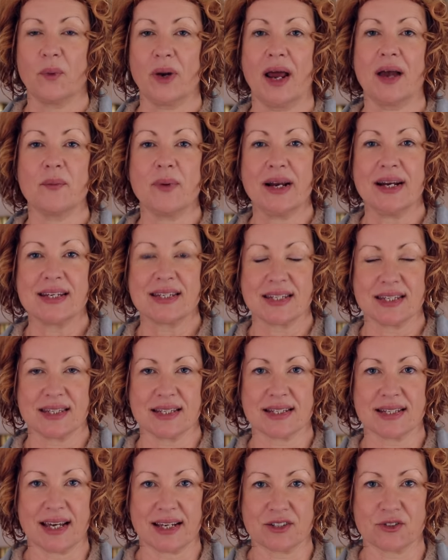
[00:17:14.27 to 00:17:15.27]
When I went and did
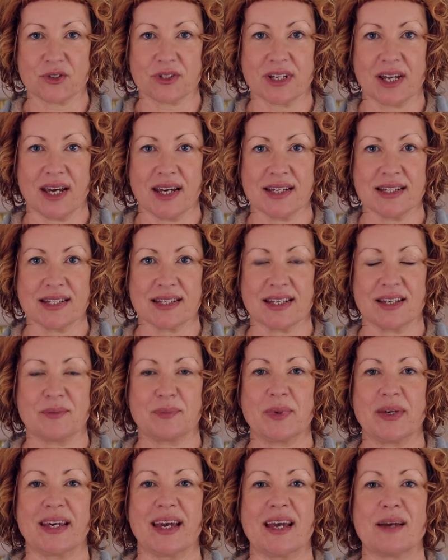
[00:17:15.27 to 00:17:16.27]
this exercise,
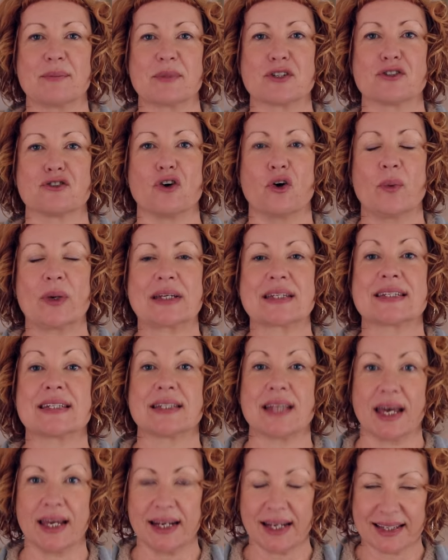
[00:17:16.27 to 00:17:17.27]
it became so
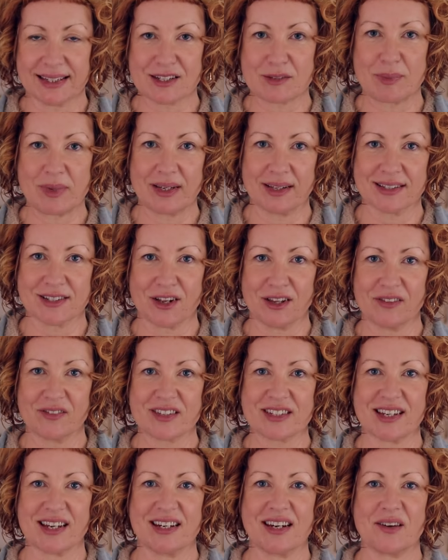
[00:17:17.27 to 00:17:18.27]
exciting to me, because all of a
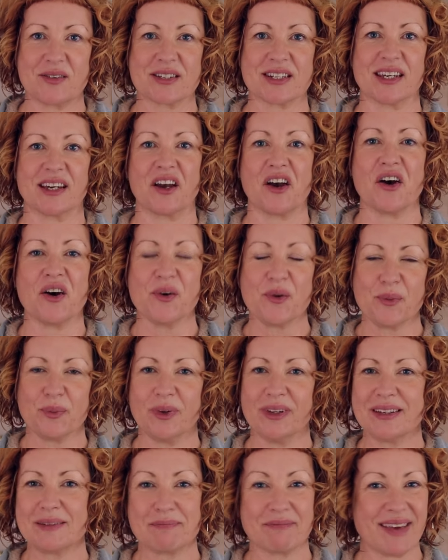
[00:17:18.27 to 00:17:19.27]
sudden I was like, oh,
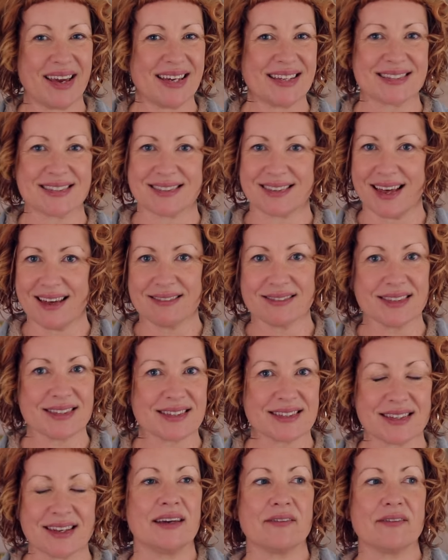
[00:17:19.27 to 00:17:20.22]
well, it makes sense.